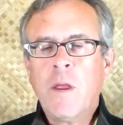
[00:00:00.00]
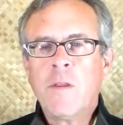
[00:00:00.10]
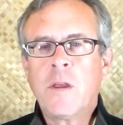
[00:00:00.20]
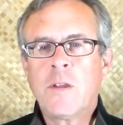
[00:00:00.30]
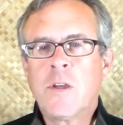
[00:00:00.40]

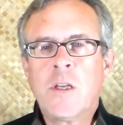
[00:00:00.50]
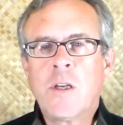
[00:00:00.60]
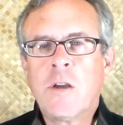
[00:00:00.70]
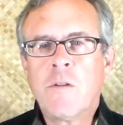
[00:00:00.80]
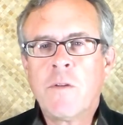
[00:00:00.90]
Nothing can
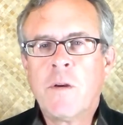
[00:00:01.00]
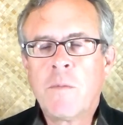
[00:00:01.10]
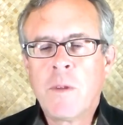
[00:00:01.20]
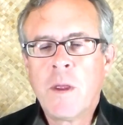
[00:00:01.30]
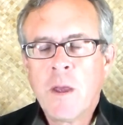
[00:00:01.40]
change how you feel.
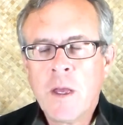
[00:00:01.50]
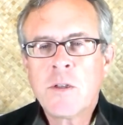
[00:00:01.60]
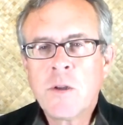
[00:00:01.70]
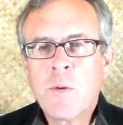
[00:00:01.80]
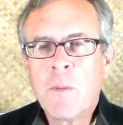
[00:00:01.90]

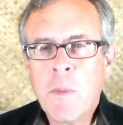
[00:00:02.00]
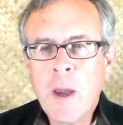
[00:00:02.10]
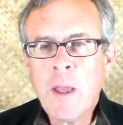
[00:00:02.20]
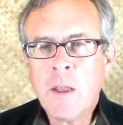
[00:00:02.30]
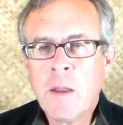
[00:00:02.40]
And so you're
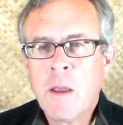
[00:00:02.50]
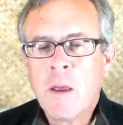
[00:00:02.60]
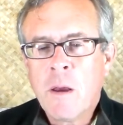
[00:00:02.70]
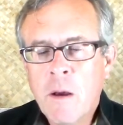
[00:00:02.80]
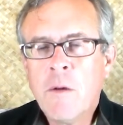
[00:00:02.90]
reminded
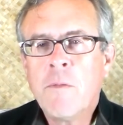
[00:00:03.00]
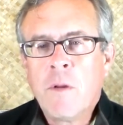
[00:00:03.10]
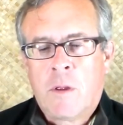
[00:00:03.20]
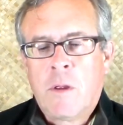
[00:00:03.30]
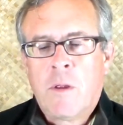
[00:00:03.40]
of
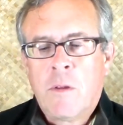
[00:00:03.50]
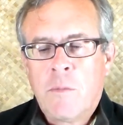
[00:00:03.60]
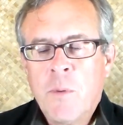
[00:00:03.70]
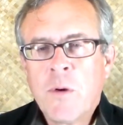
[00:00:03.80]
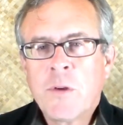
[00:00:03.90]

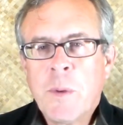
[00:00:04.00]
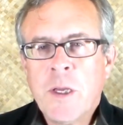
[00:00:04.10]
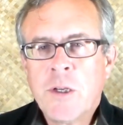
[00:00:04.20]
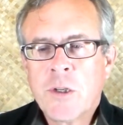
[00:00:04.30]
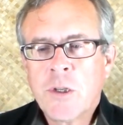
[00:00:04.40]
pure
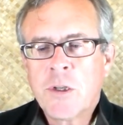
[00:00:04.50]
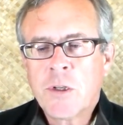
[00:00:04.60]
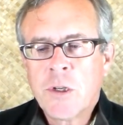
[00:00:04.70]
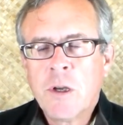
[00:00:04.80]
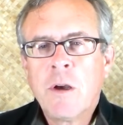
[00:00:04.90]
spaciousness,